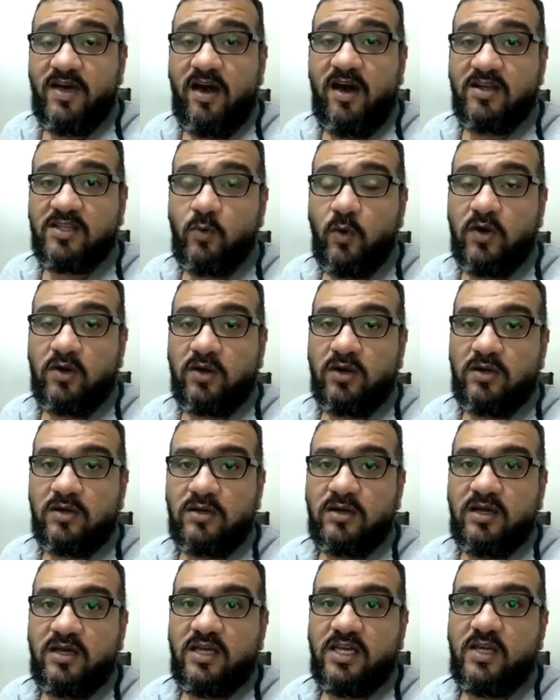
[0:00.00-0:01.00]
is a hard worker.
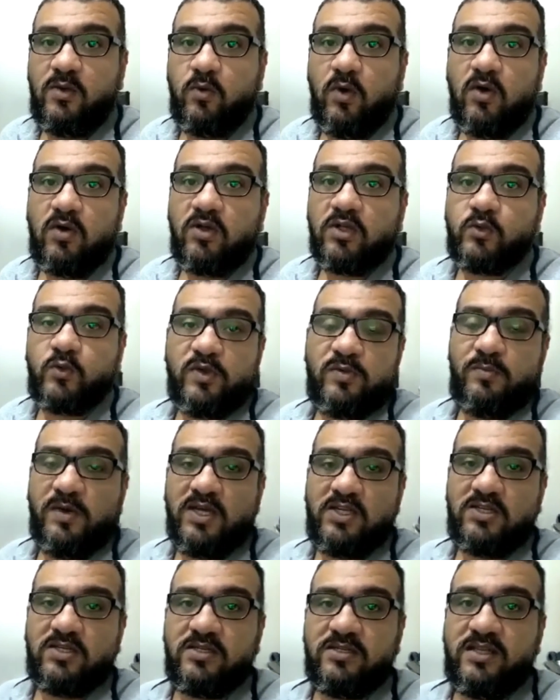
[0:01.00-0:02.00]
He works with
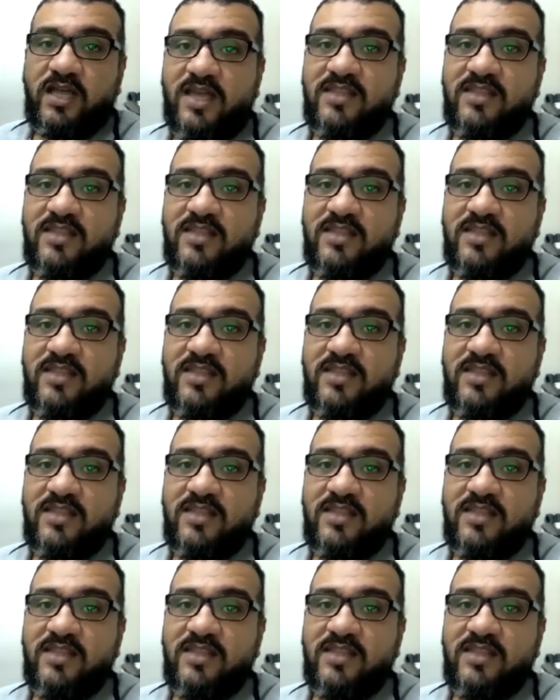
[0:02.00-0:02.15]
passion